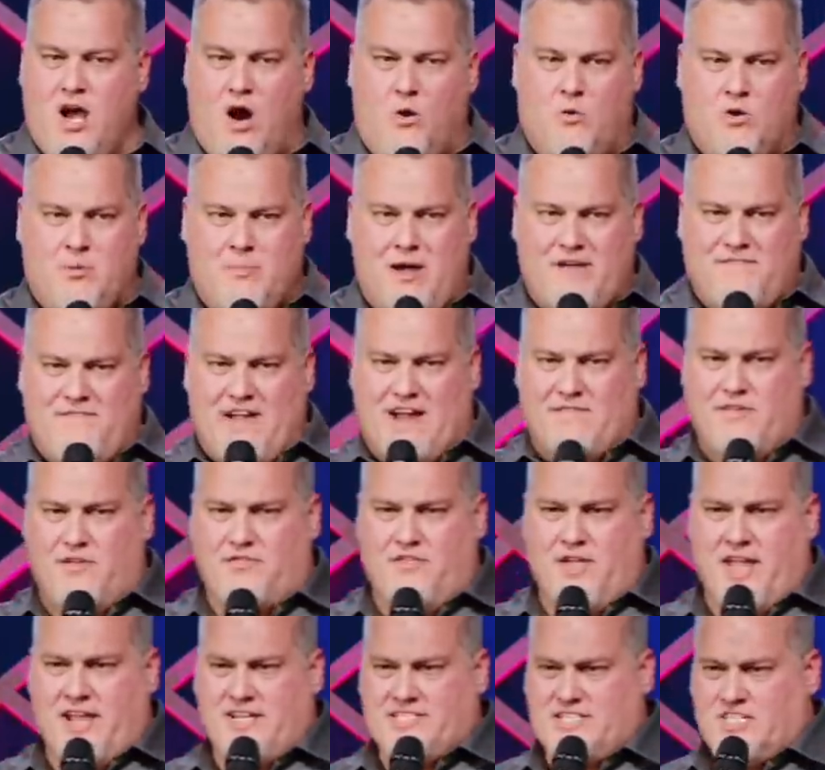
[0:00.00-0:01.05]
Uh, one of my
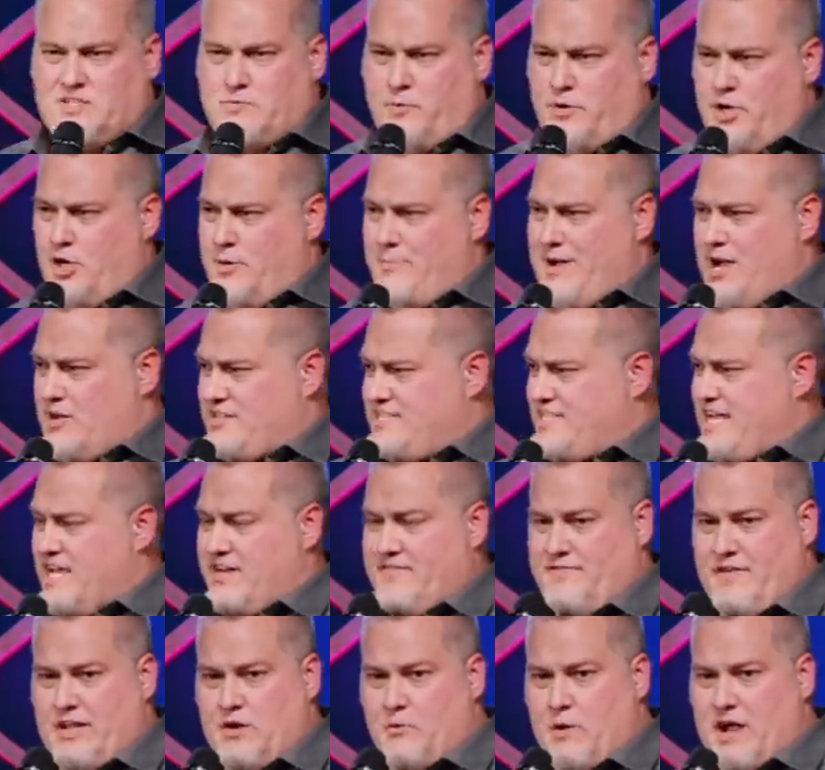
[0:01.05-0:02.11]
favorite things is when you're about
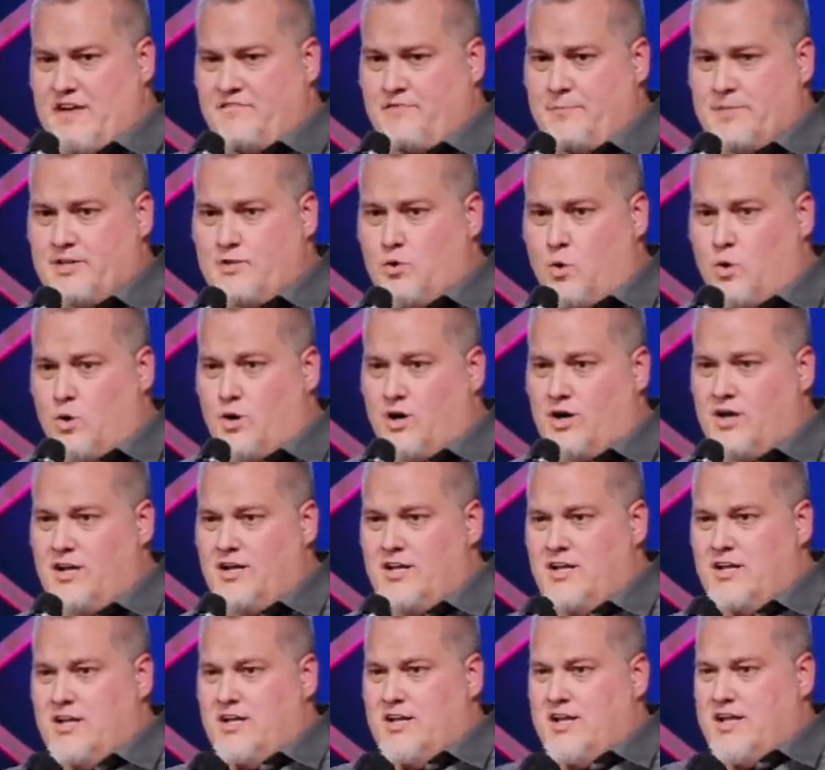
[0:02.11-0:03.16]
10 feet away from a
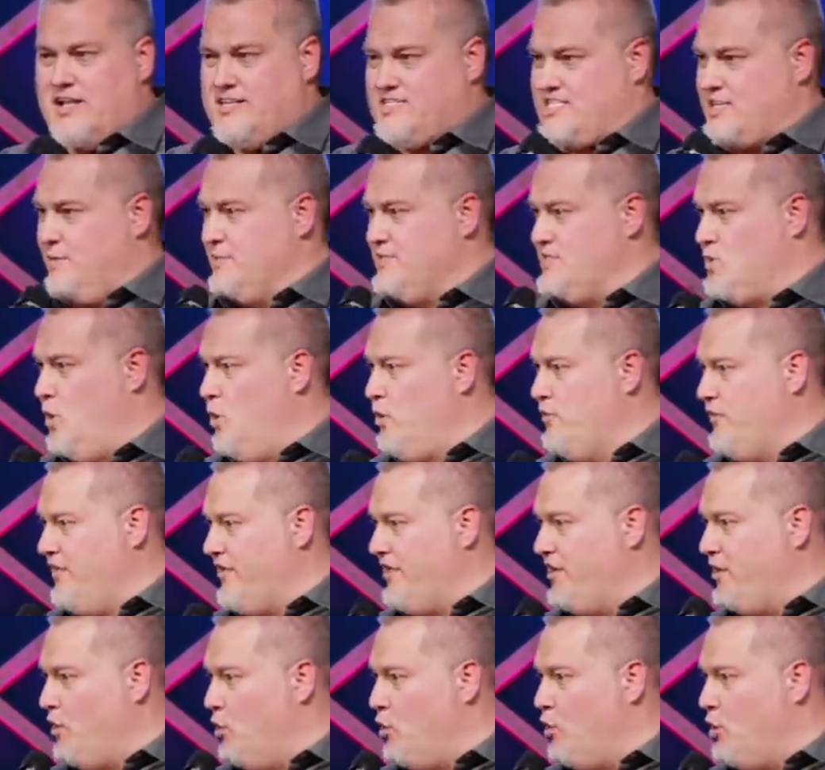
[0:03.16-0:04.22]
door and someone's holding
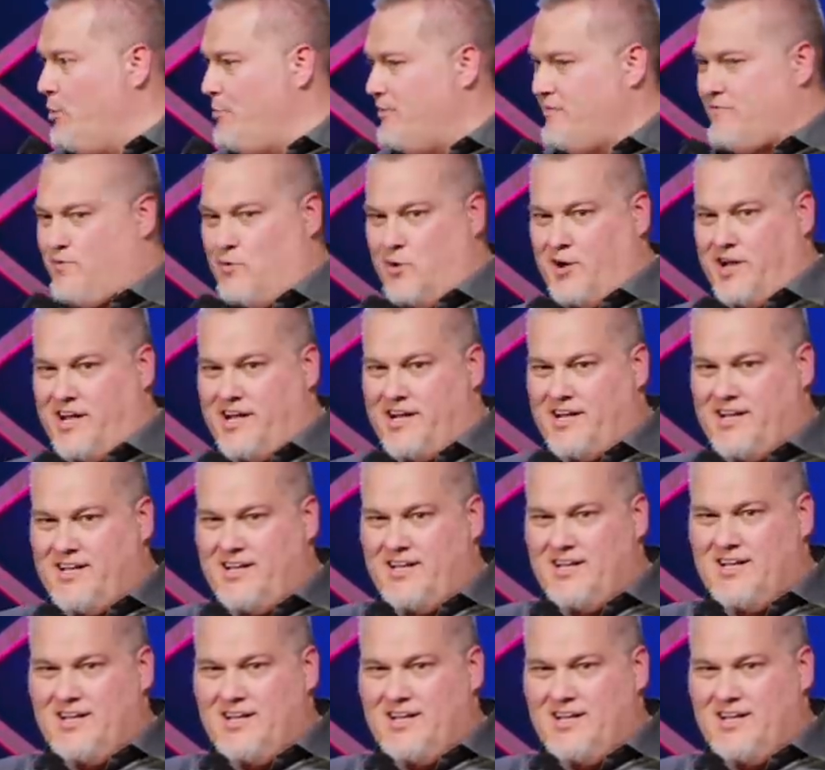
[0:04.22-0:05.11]
the door open for you.